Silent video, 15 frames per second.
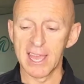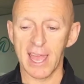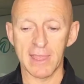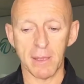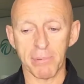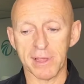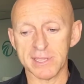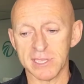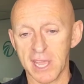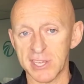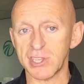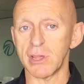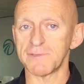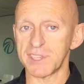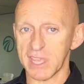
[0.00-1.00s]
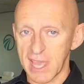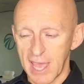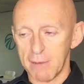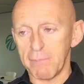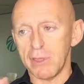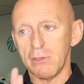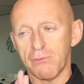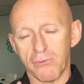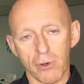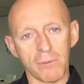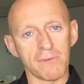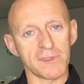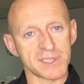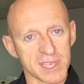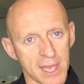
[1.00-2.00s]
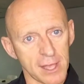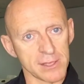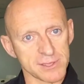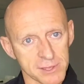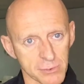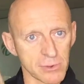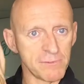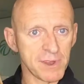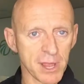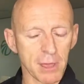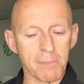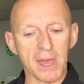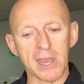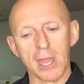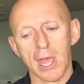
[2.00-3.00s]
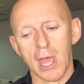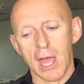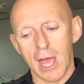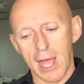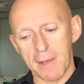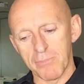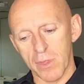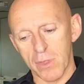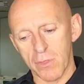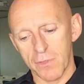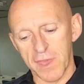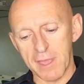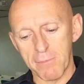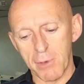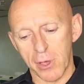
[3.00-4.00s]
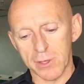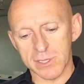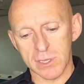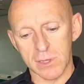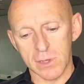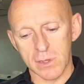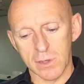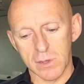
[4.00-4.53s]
And the presentation obviously can be in the form of a sales letter or a video, but um, the most,